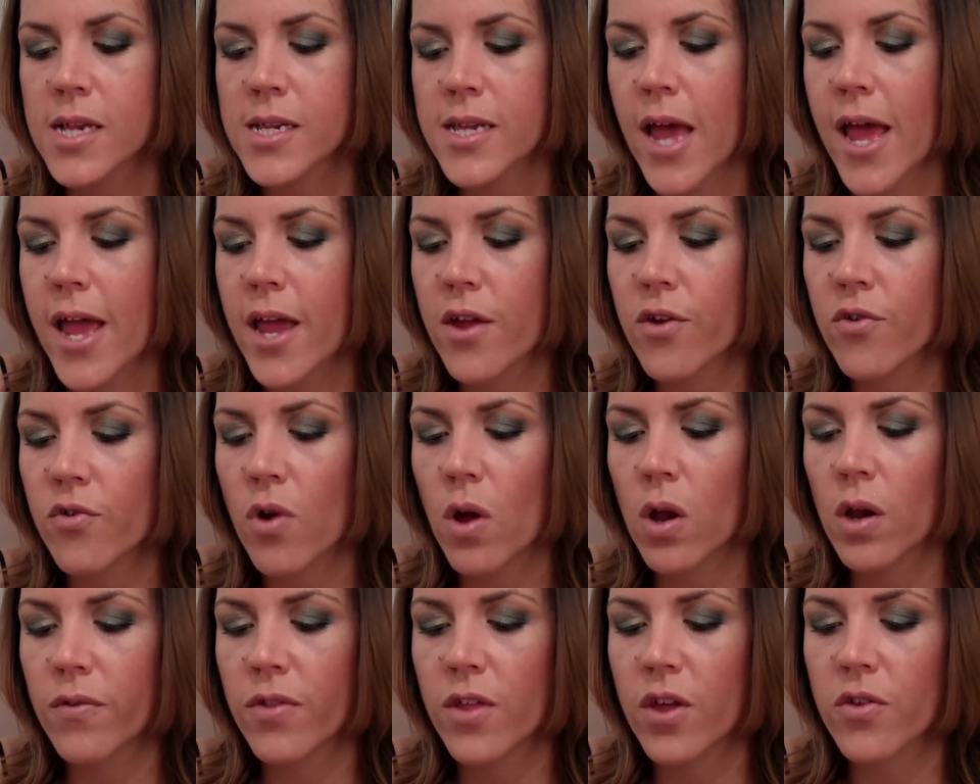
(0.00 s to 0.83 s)
Take
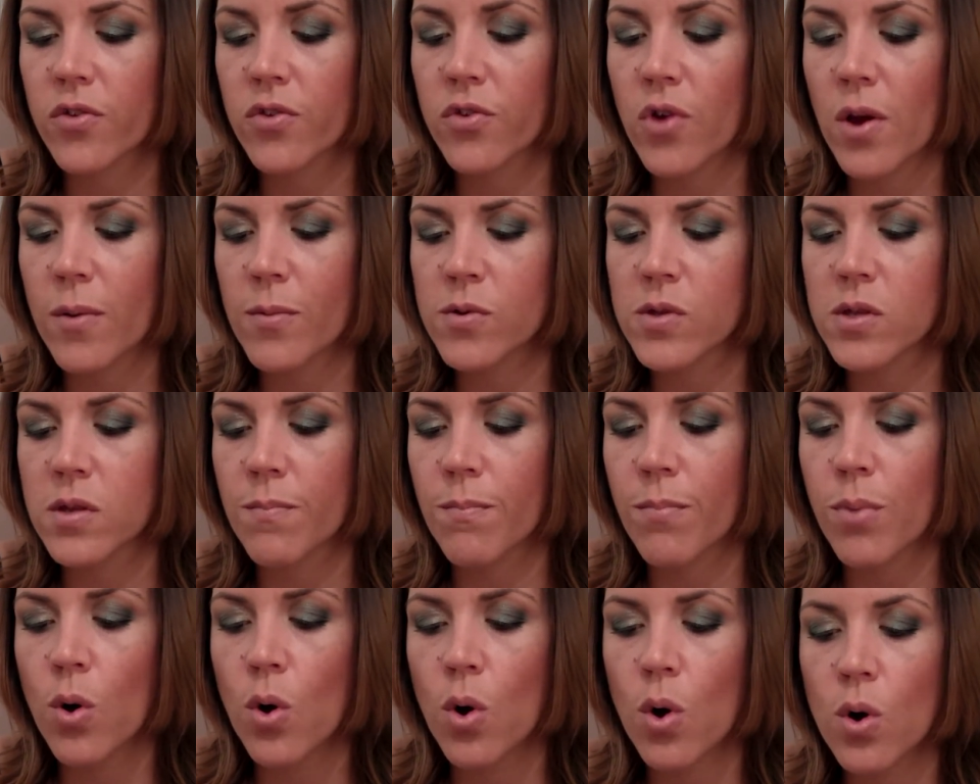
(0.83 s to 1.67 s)
control of those
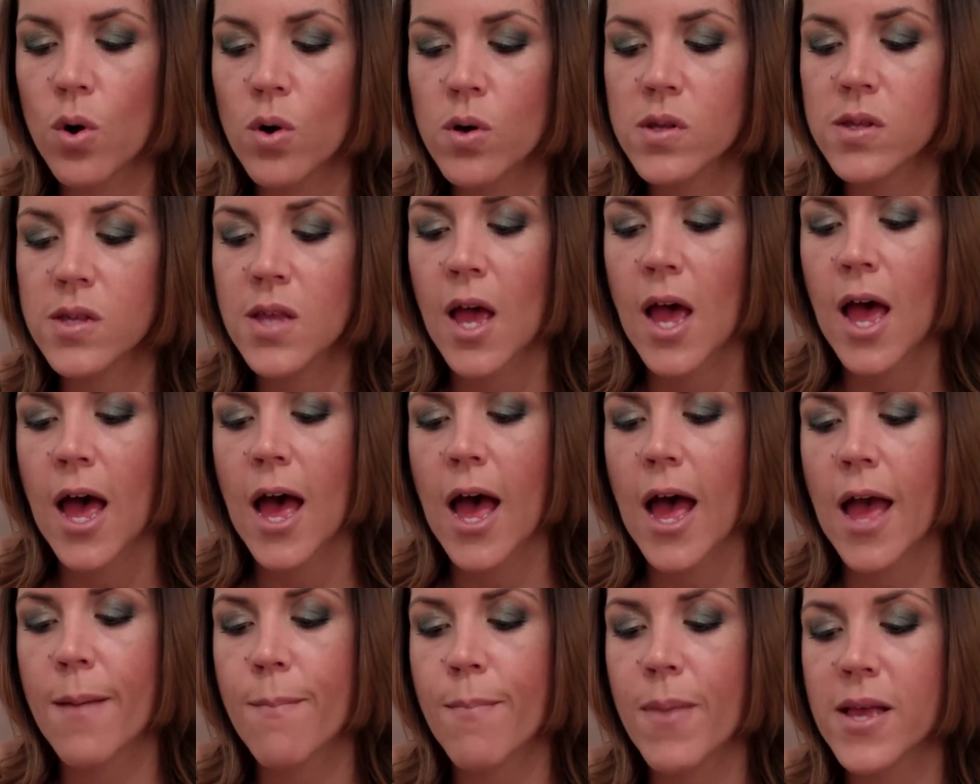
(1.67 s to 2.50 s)
troublesome pores.
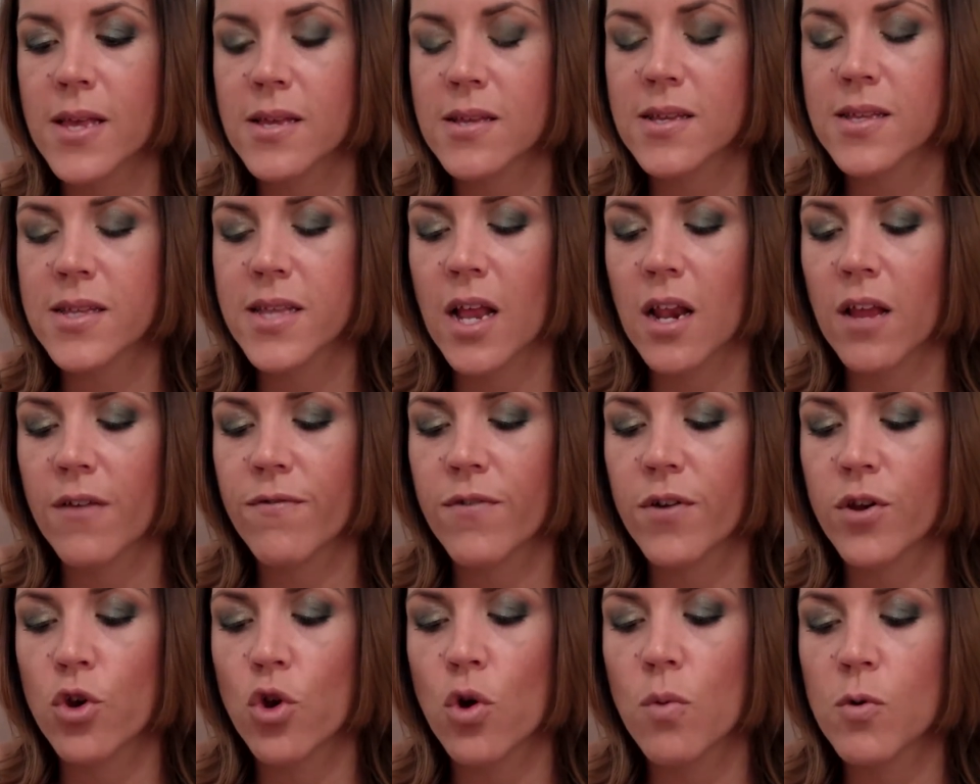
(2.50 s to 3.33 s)
A bestseller
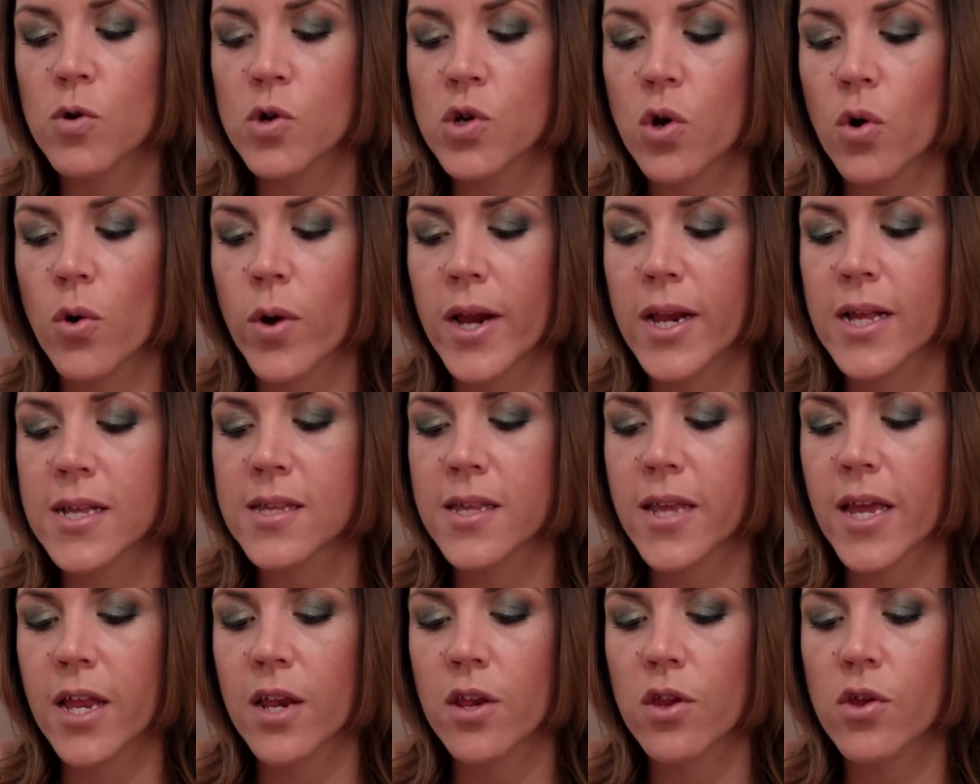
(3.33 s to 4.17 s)
for normal to oily
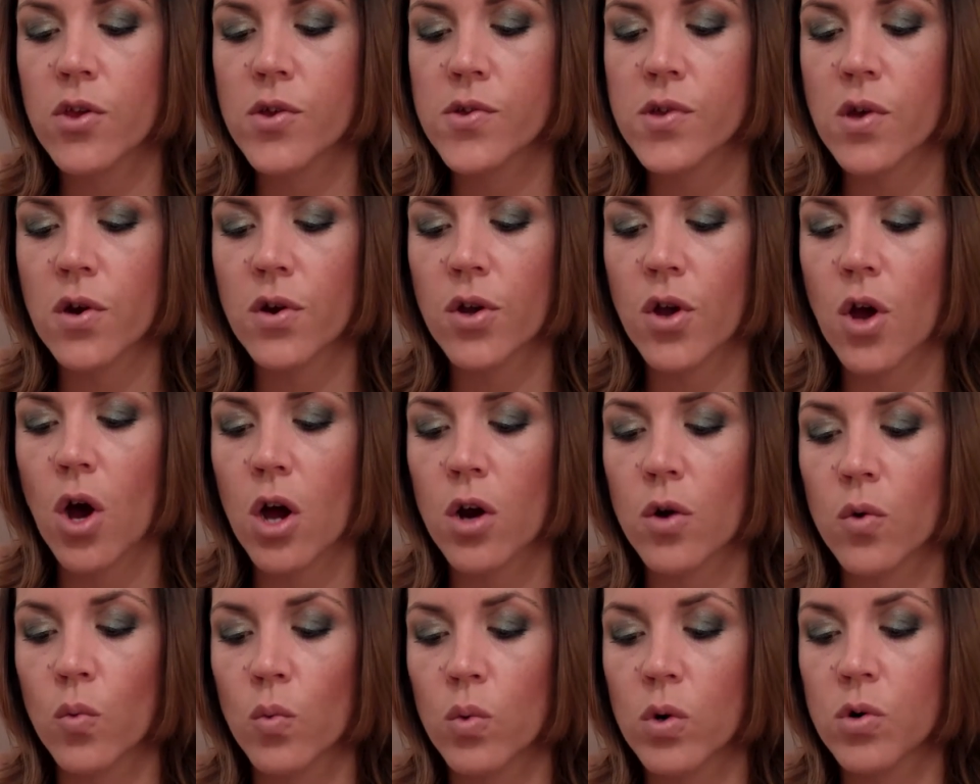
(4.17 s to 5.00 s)
skin. Use on
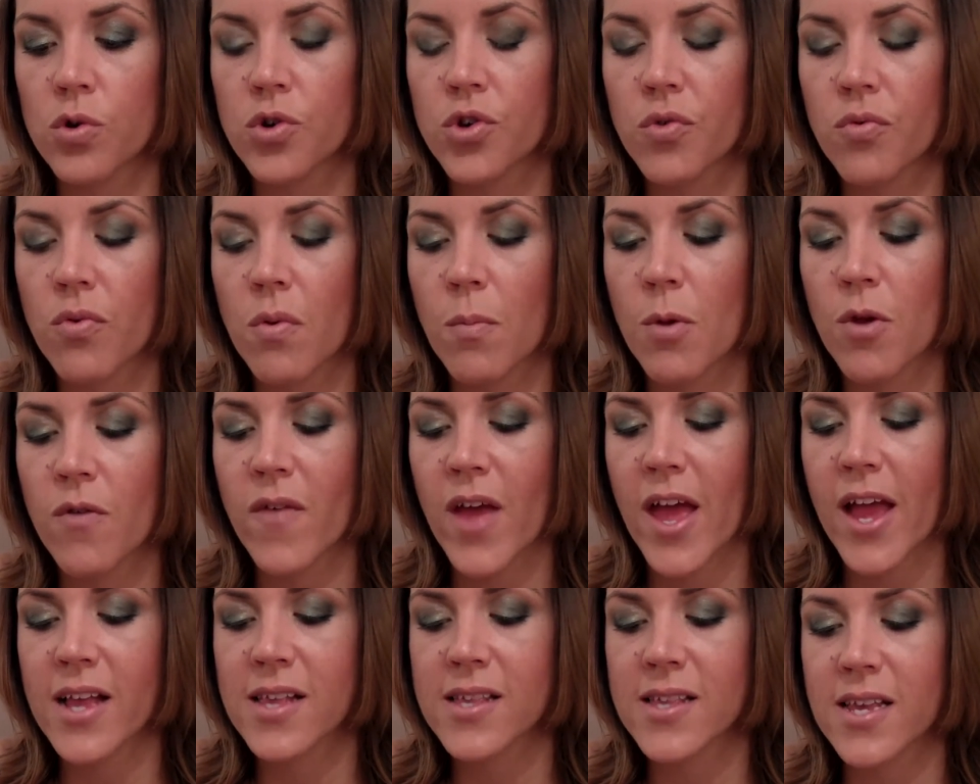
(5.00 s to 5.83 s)
cotton wool to remove
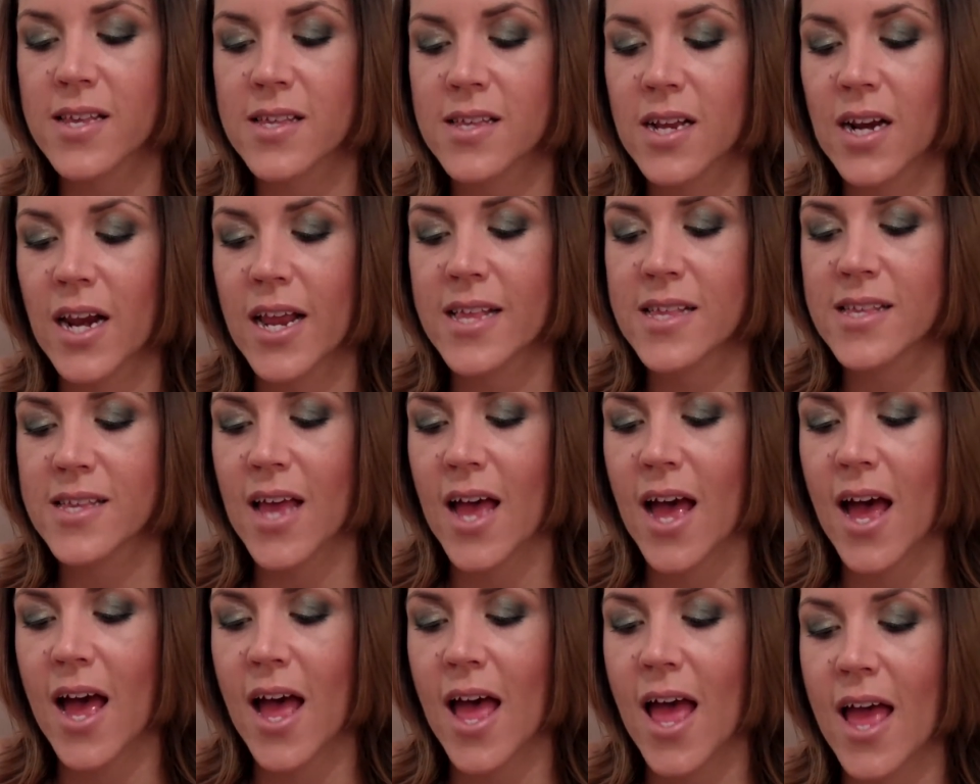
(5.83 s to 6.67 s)
excess
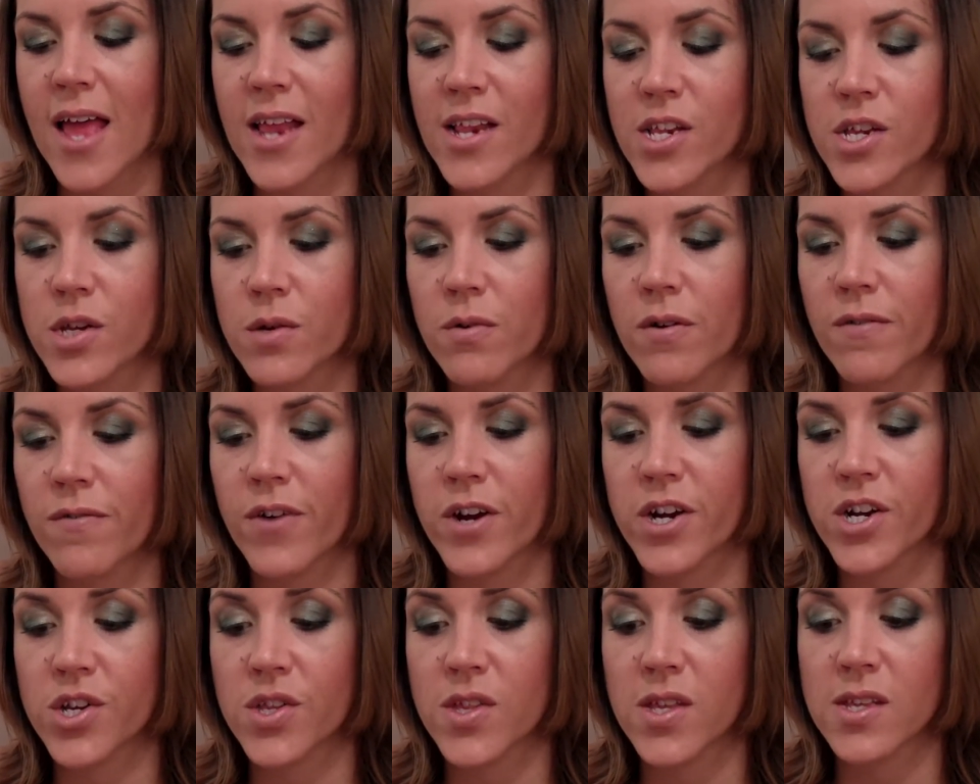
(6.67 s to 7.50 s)
cleanser and to
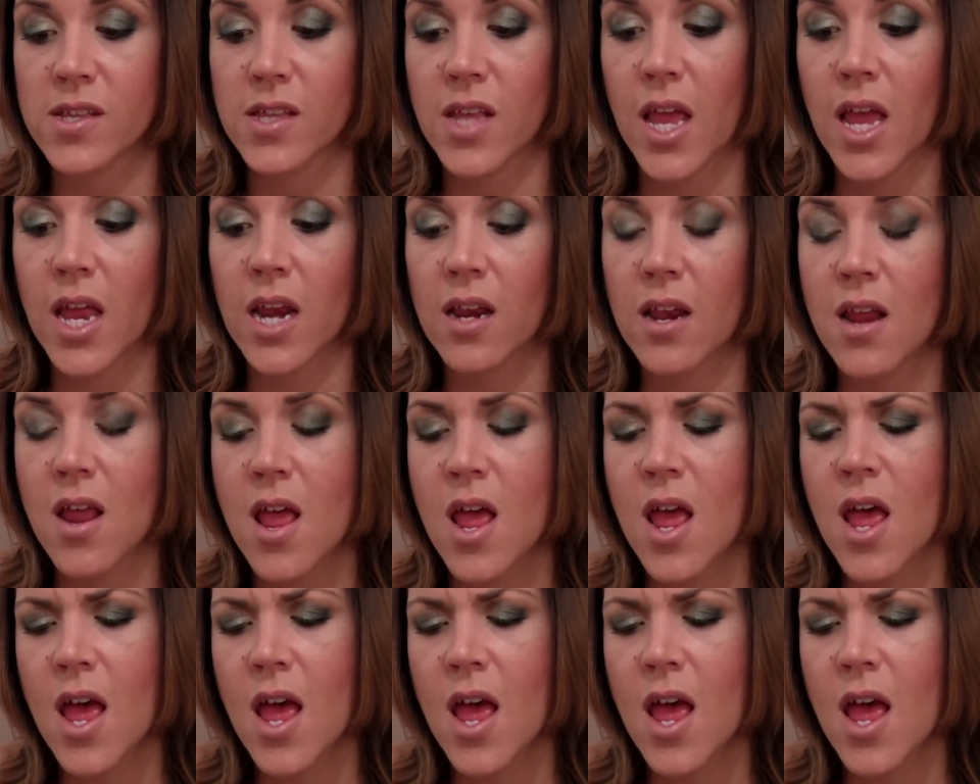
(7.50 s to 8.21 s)
refresh the skin.